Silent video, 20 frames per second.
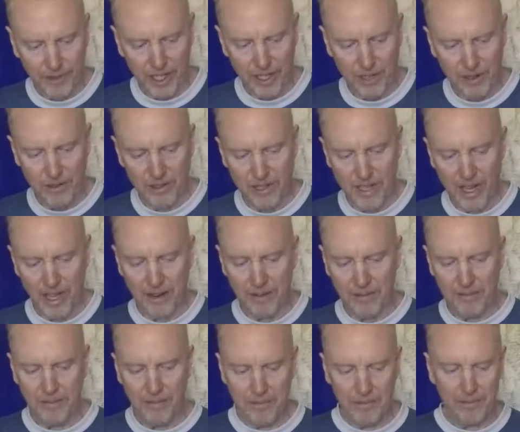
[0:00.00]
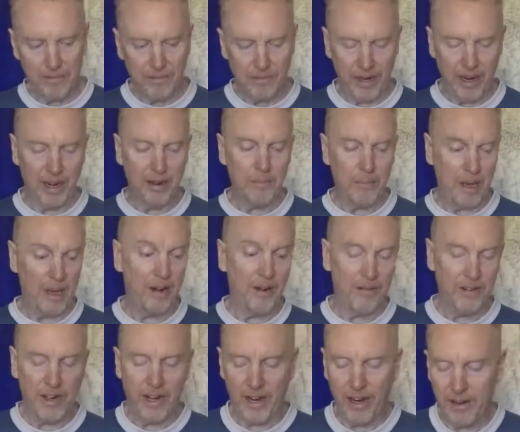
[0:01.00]
use that, yeah, about
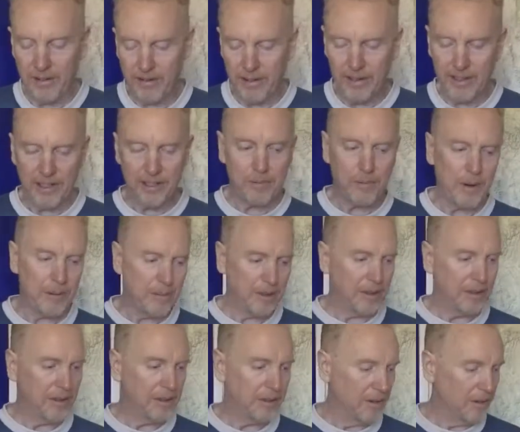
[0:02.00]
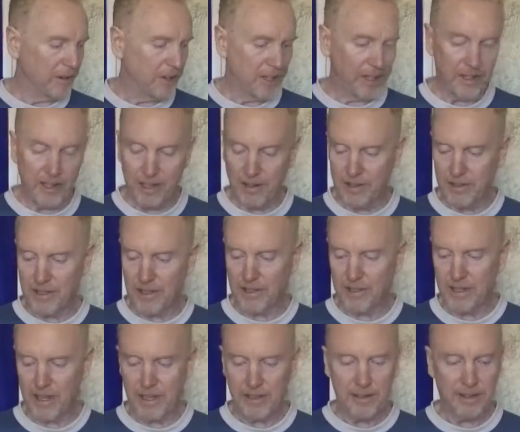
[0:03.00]
every day. That's probably the only thing that I use
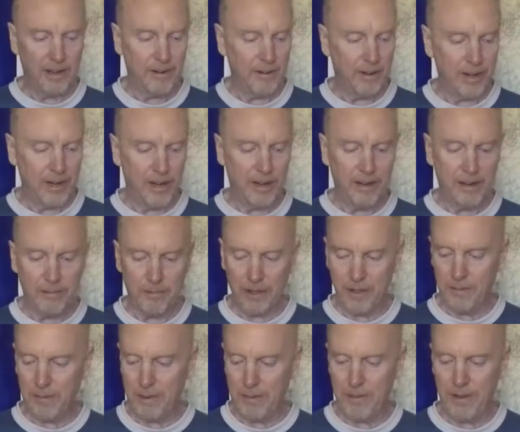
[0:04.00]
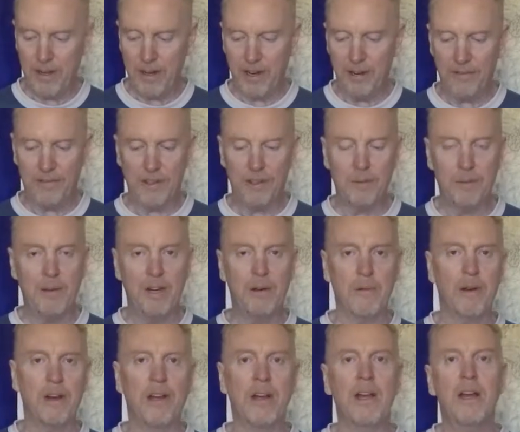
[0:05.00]
exactly every day. Well, maybe the knife too, but
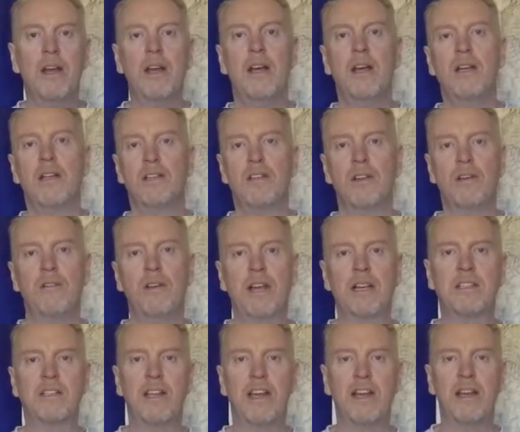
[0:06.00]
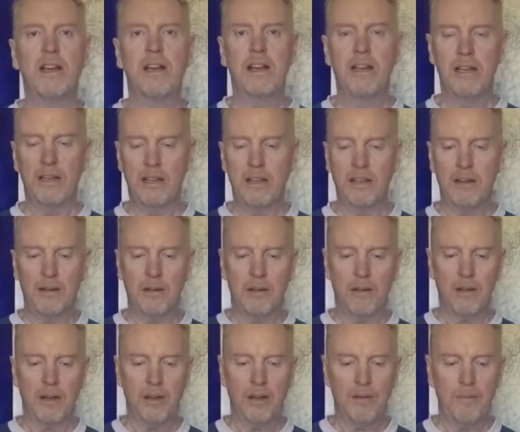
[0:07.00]
anyway. So next thing,
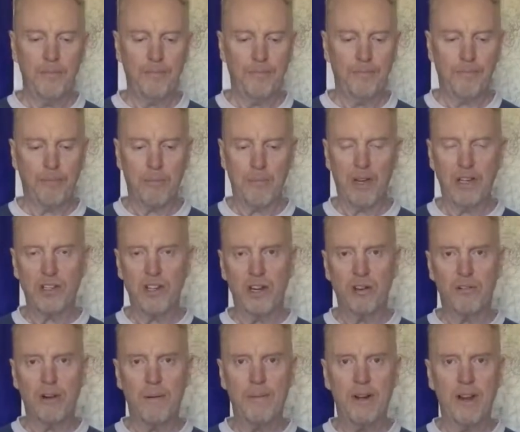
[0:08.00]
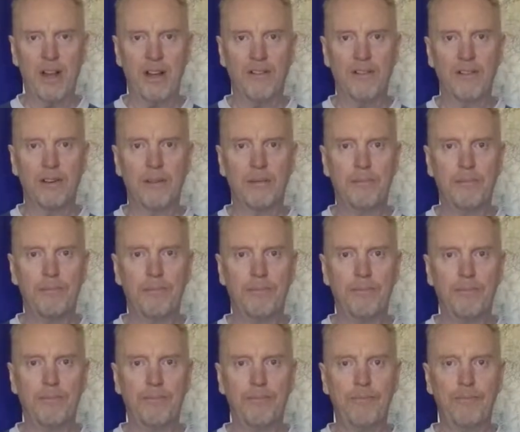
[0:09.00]
my John Kramer knife.
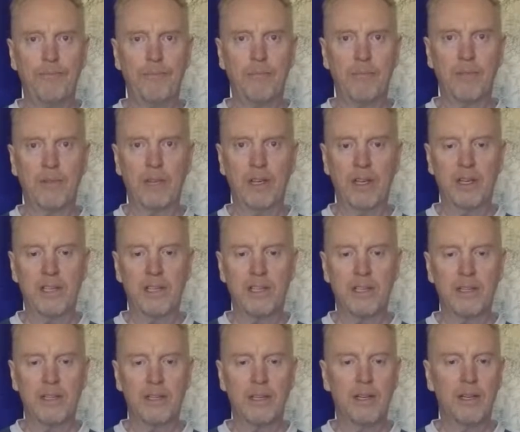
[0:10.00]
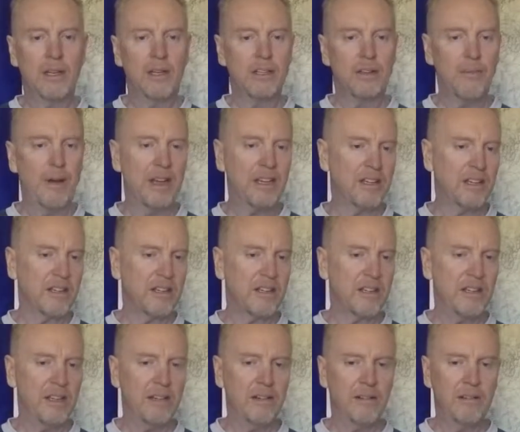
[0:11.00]
It's Damascus
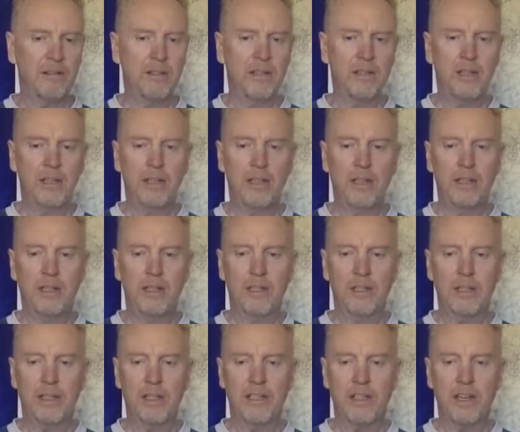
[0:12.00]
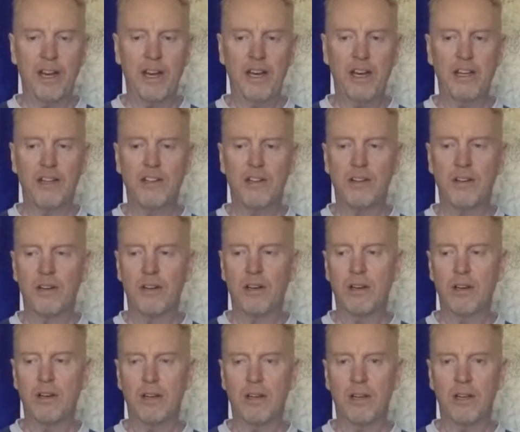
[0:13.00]
steel. It's an 8-inch
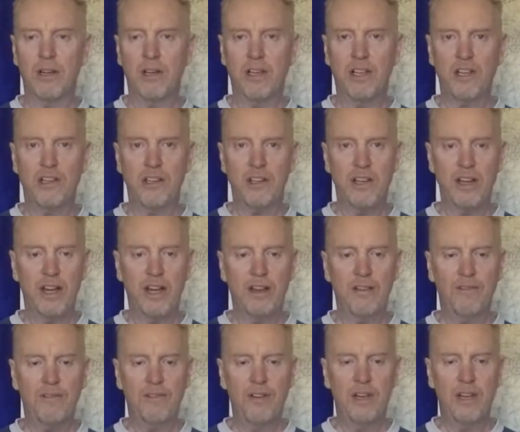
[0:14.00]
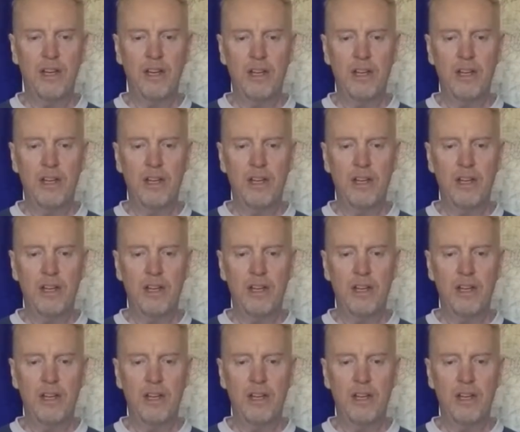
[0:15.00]
kitchen knife.